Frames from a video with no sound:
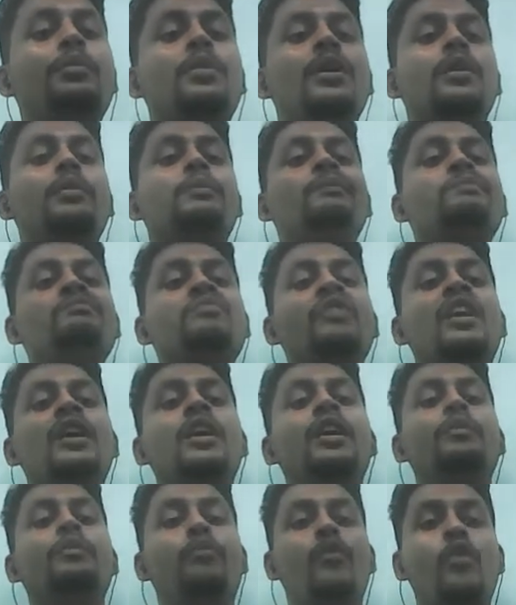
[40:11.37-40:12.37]
above
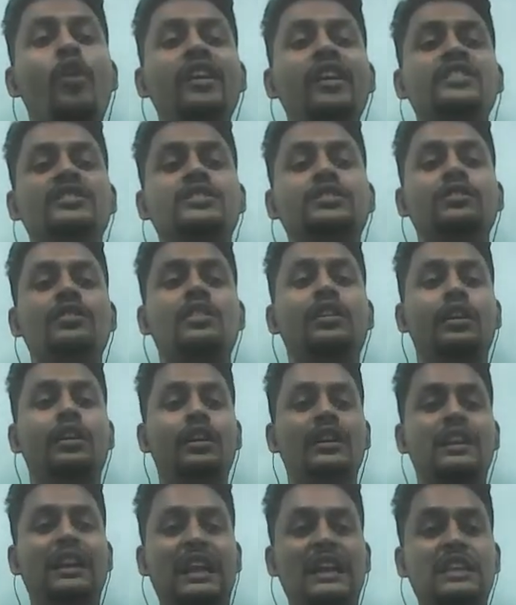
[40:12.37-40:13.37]
points
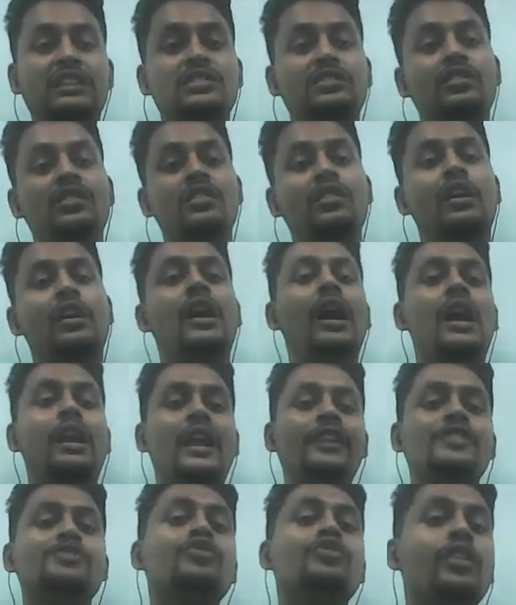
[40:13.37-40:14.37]
are raised
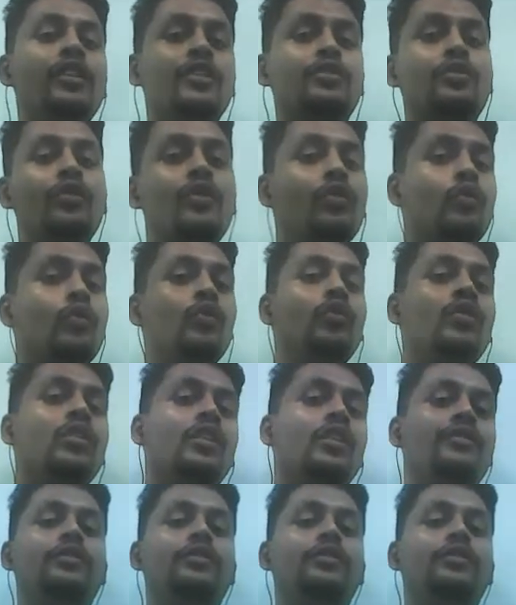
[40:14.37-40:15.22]
are actually true